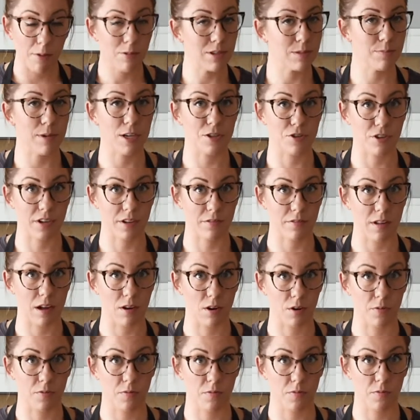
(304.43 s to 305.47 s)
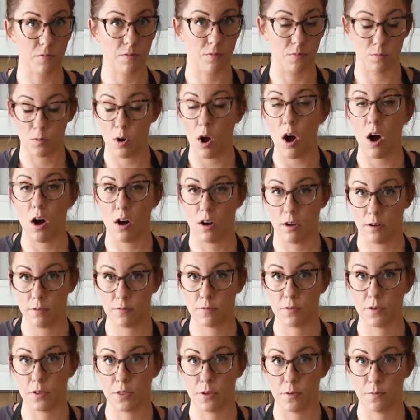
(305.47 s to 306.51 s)
was measuring flour wrong
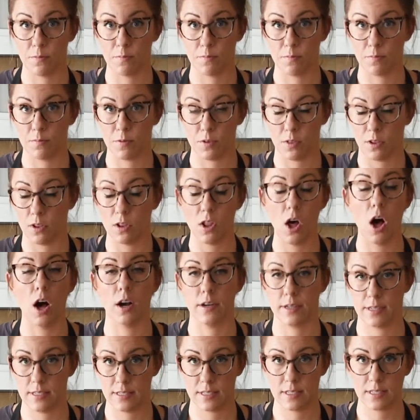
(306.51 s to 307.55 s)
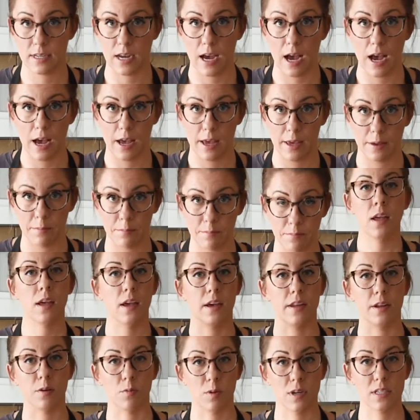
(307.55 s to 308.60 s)
for the longest time.
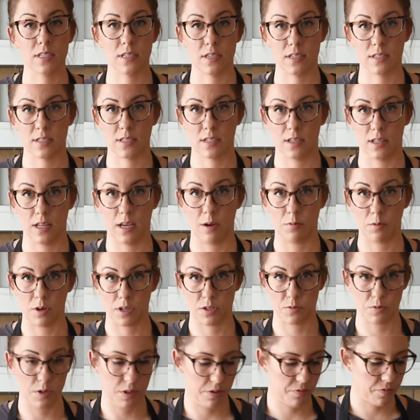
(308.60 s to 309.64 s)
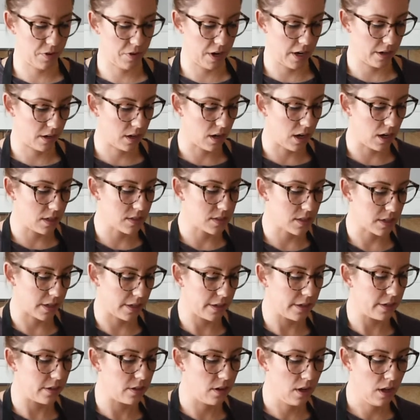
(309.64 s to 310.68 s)
And it wasn't until I worked with Fran
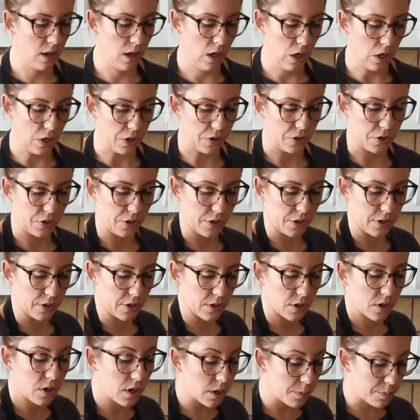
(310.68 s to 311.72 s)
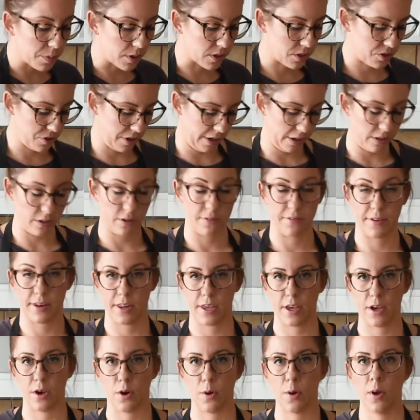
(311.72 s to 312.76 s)
Costigan on her cookbook trailer
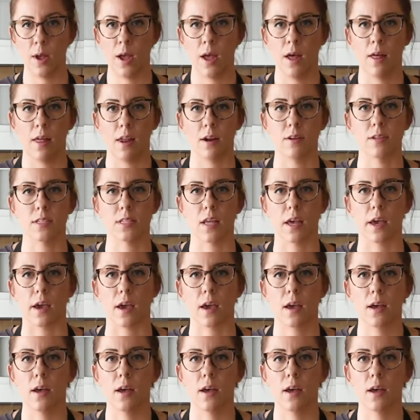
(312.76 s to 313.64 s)
video that I was like,